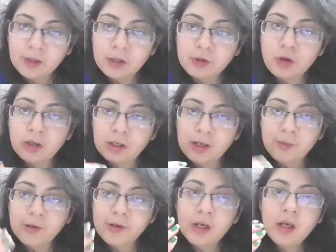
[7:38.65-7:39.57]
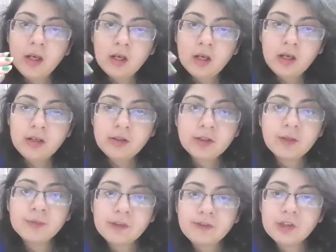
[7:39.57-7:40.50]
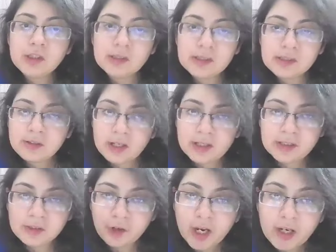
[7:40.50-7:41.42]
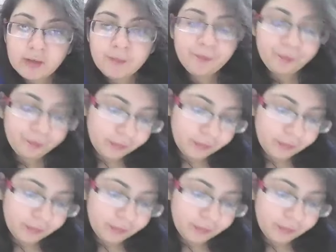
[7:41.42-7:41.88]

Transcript: We're talking about in terms of Jesus Christ, right?